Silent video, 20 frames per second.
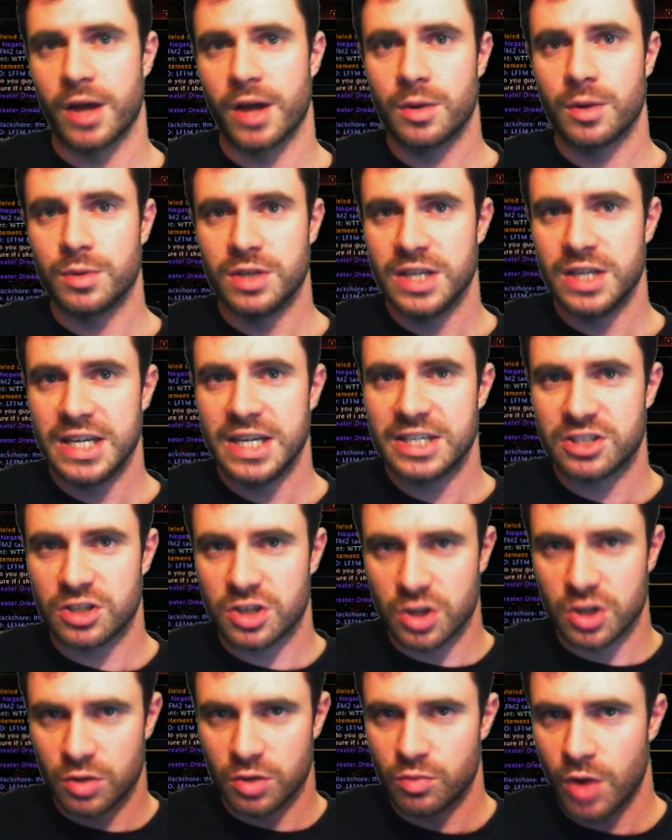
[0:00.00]
I don't need to
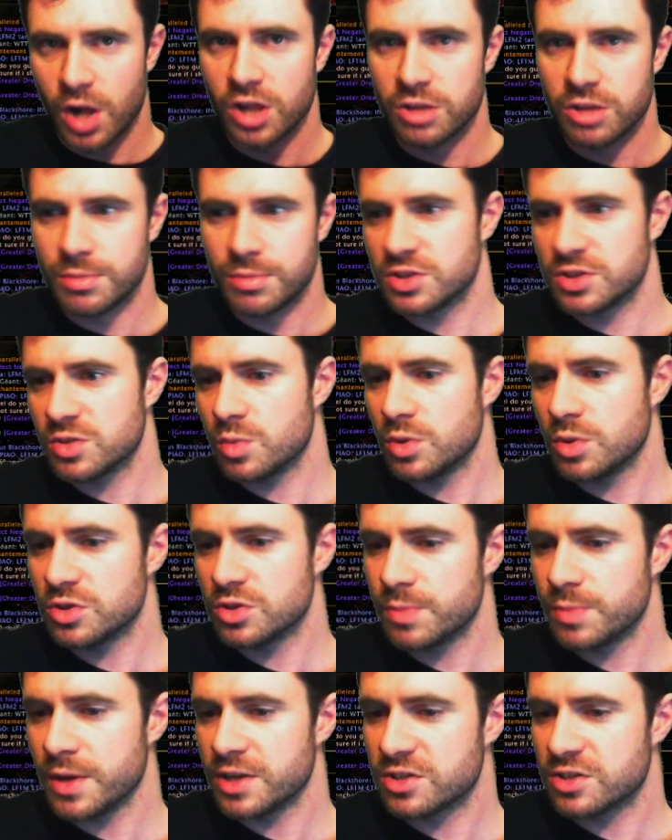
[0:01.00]
corral them into one
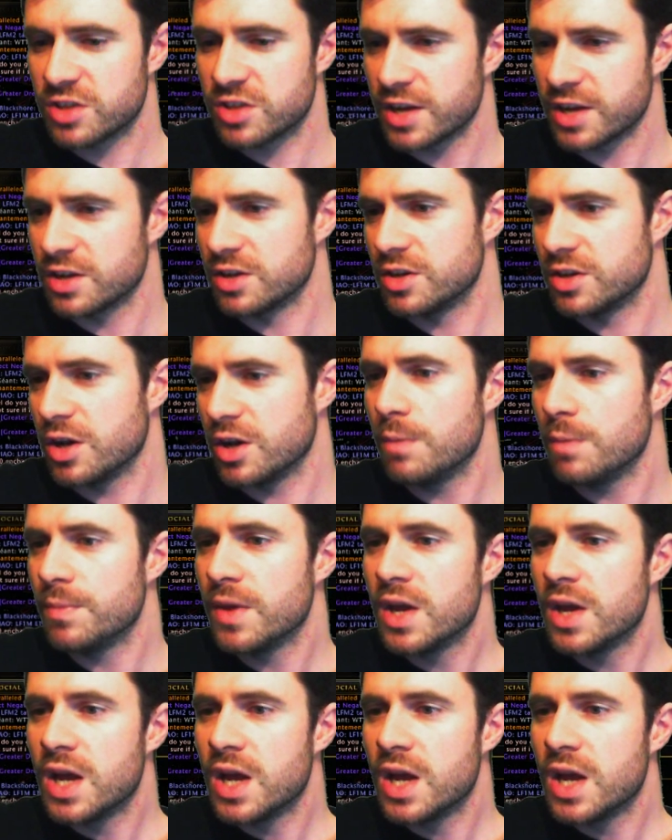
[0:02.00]
space, so that can go.